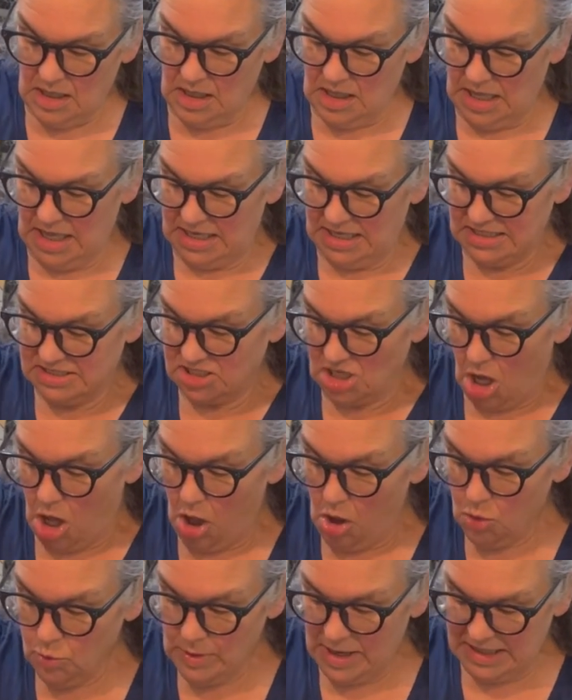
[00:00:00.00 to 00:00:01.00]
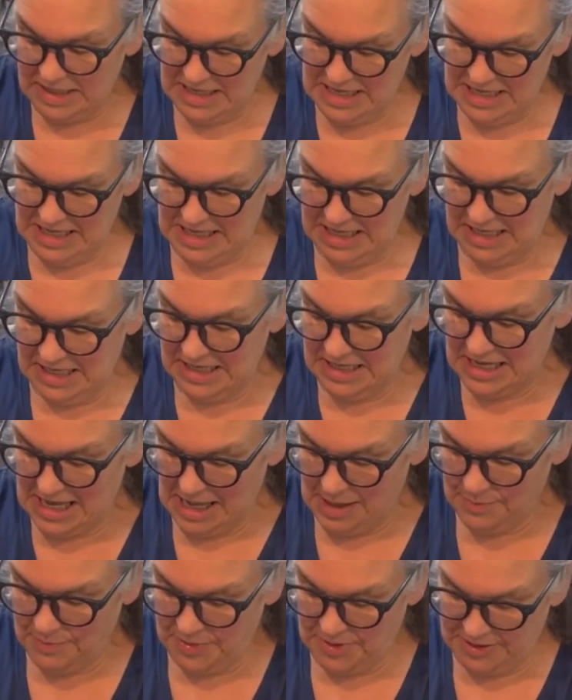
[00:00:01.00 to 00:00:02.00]
and it's already heating
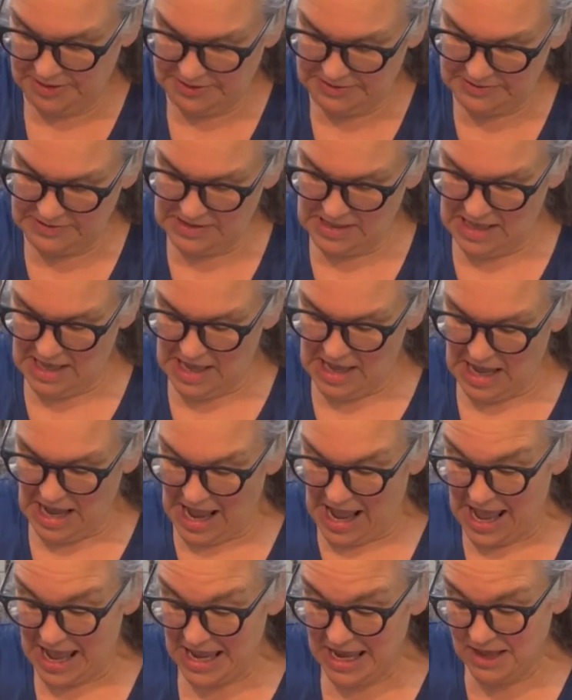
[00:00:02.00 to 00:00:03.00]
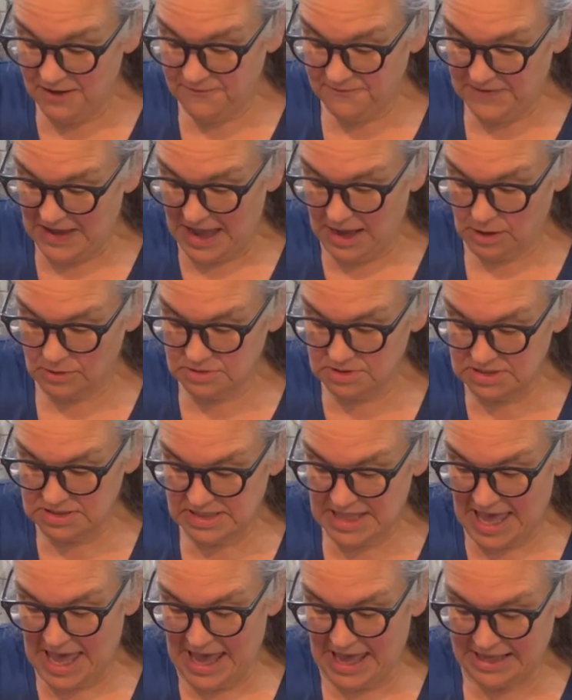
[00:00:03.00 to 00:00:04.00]
up. I have found
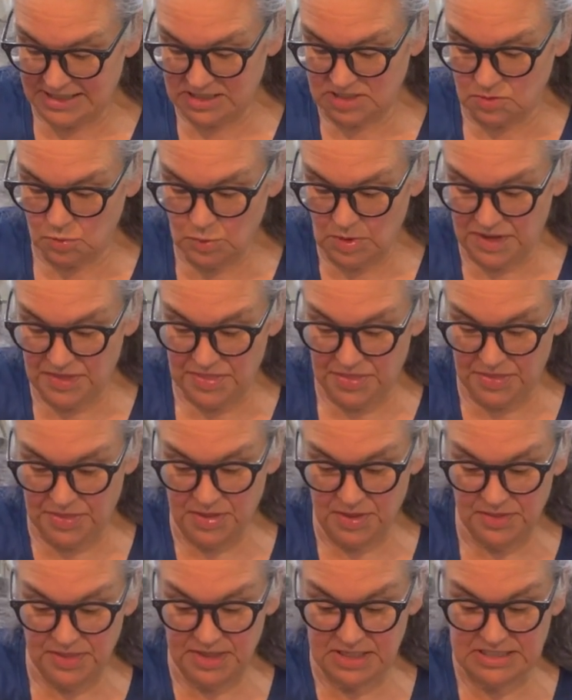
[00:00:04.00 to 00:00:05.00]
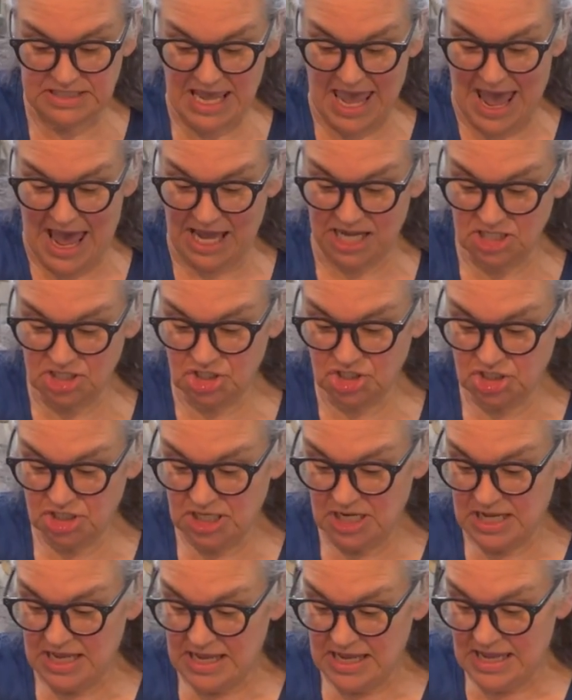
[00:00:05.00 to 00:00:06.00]
that with the dash,
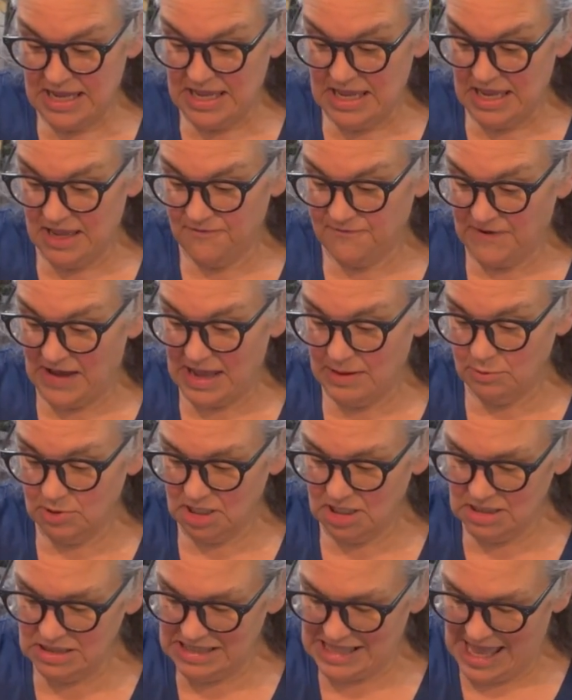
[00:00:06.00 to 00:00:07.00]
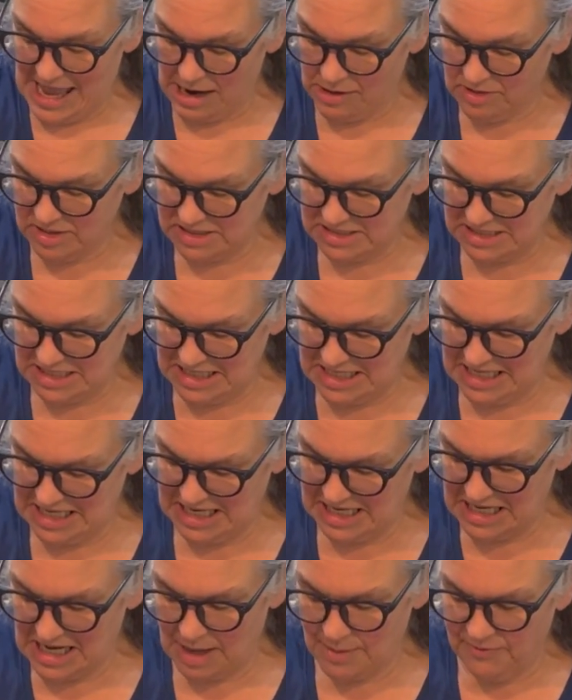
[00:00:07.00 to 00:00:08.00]
if I will allow it to
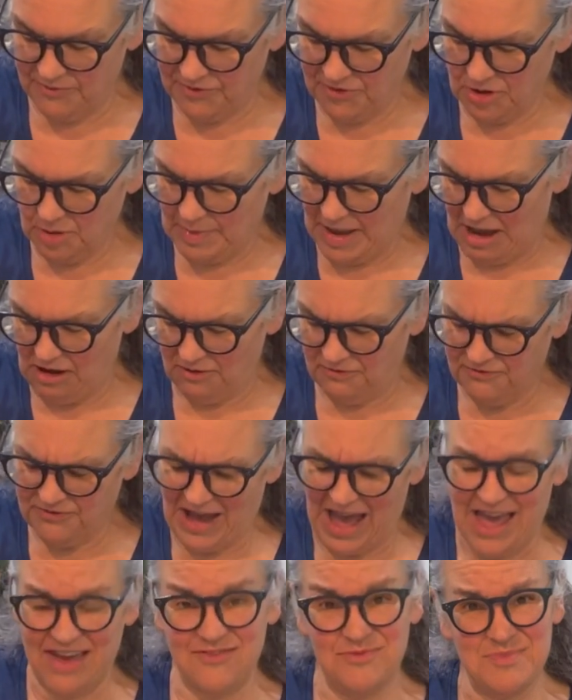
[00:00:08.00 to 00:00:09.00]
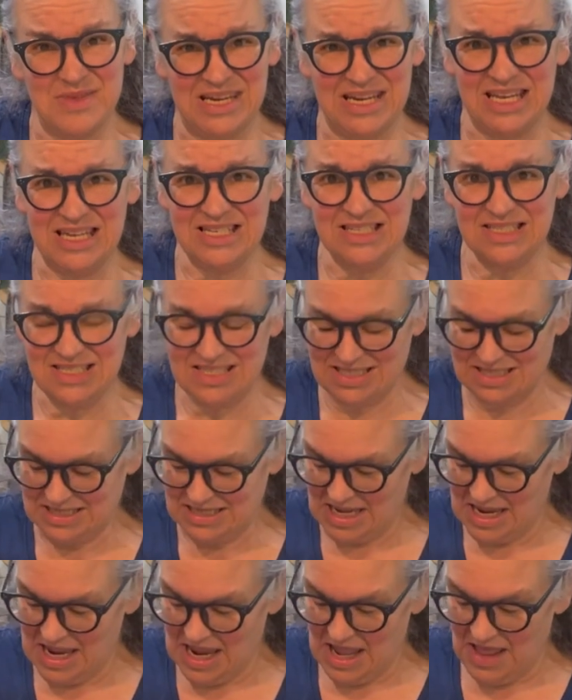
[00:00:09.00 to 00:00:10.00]
heat up for about five minutes,
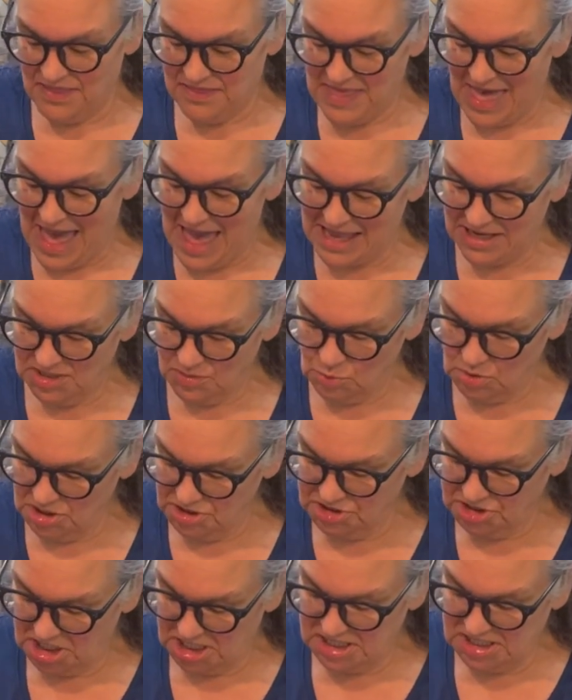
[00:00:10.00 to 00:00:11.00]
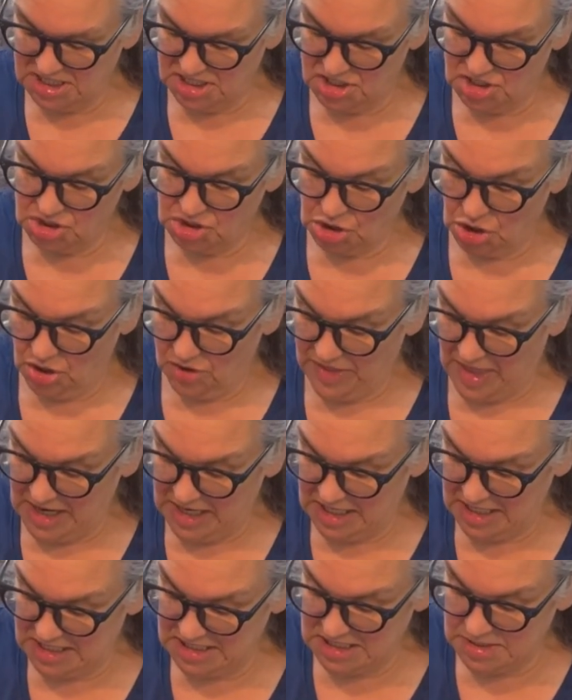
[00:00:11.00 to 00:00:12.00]
that will just ensure that
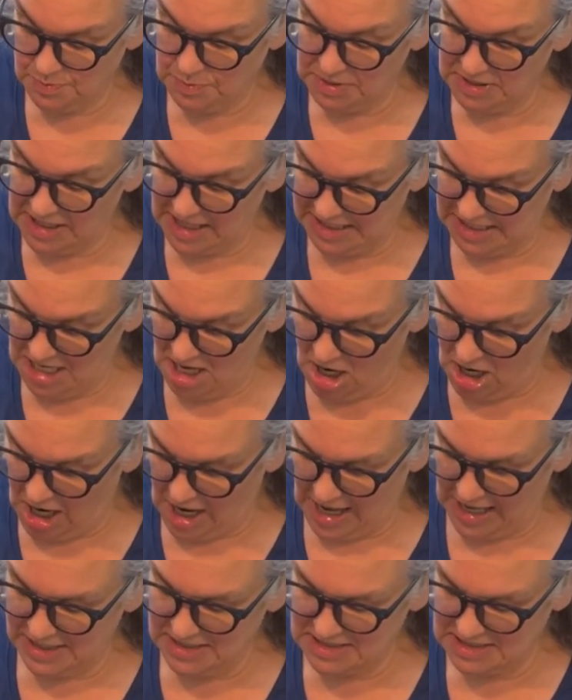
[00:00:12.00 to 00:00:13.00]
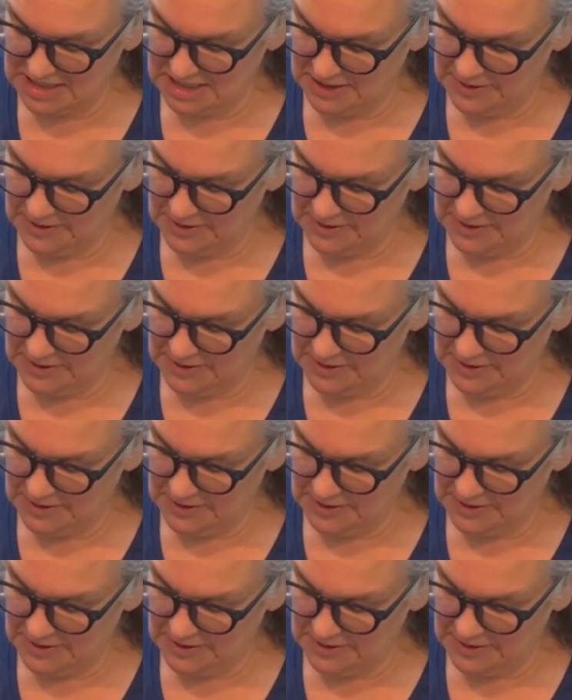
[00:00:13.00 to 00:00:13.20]
it is plenty hot.